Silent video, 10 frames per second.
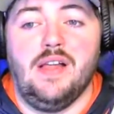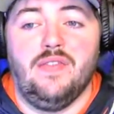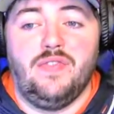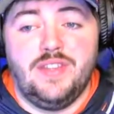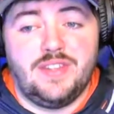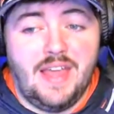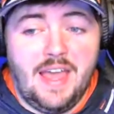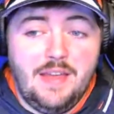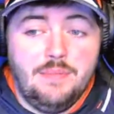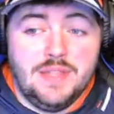this
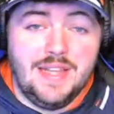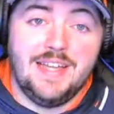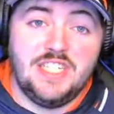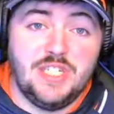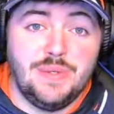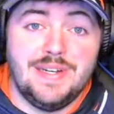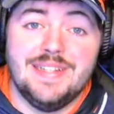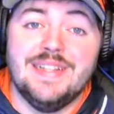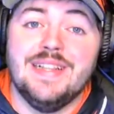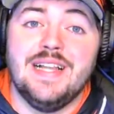game led to a
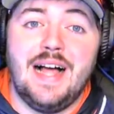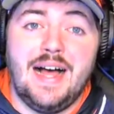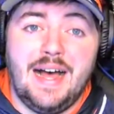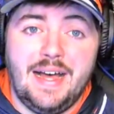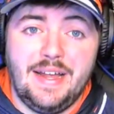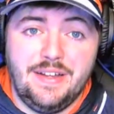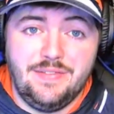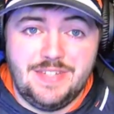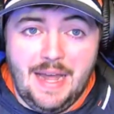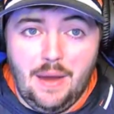lot
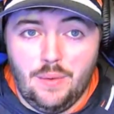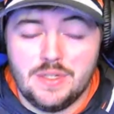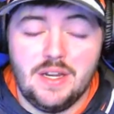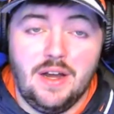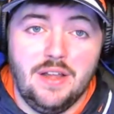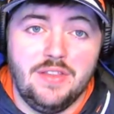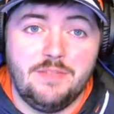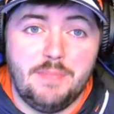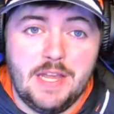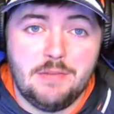of doubt on
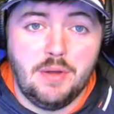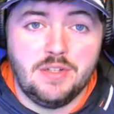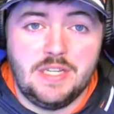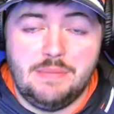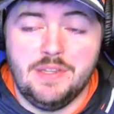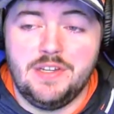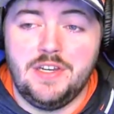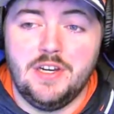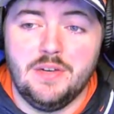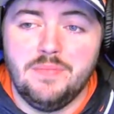this baseball team this
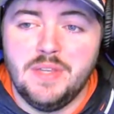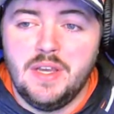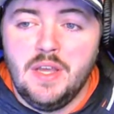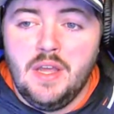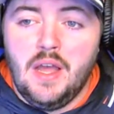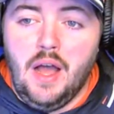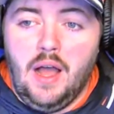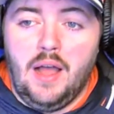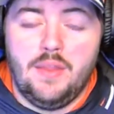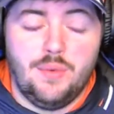year.
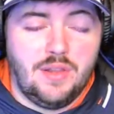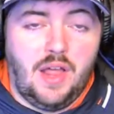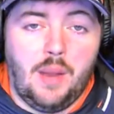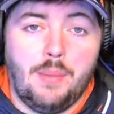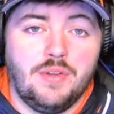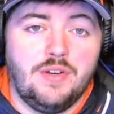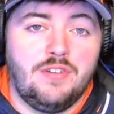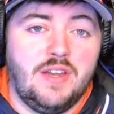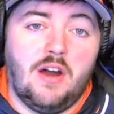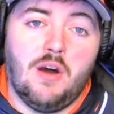There were a lot of people that are
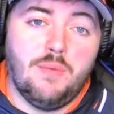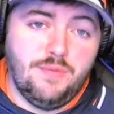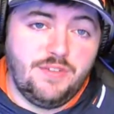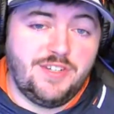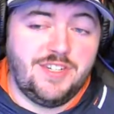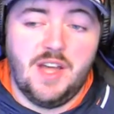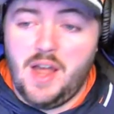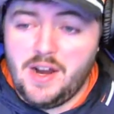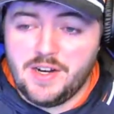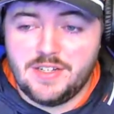saying Auburn
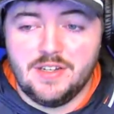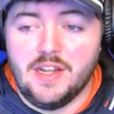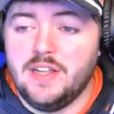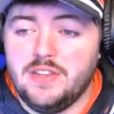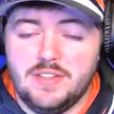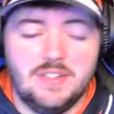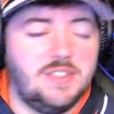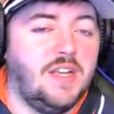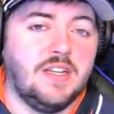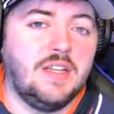sucks. They've
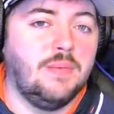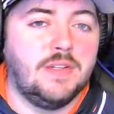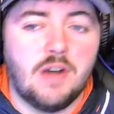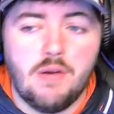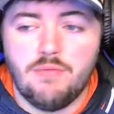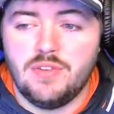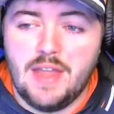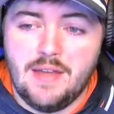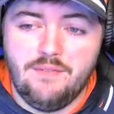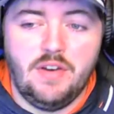got to come to terms with
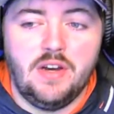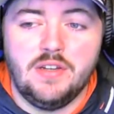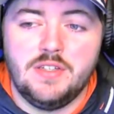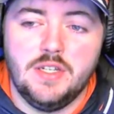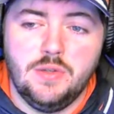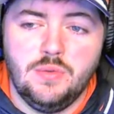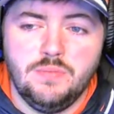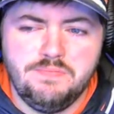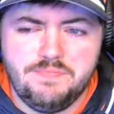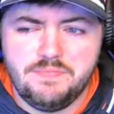that very
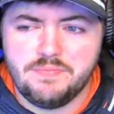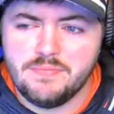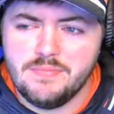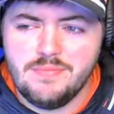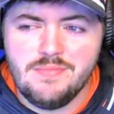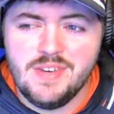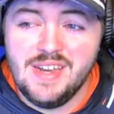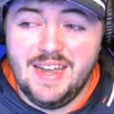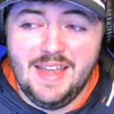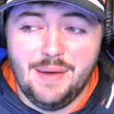soon.
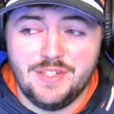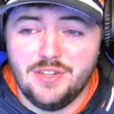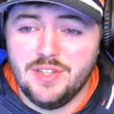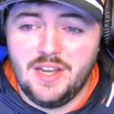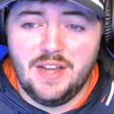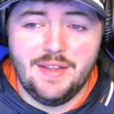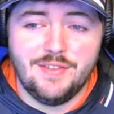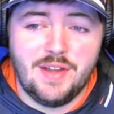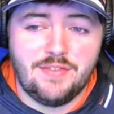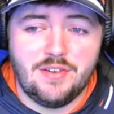And that was early on. That
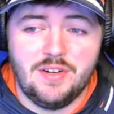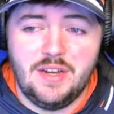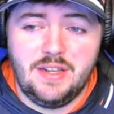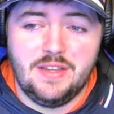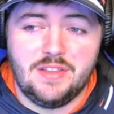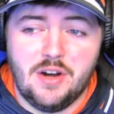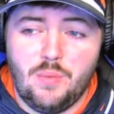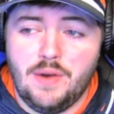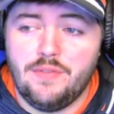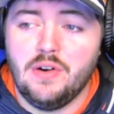was after in the 3rd,
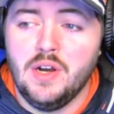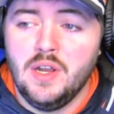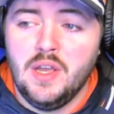whenever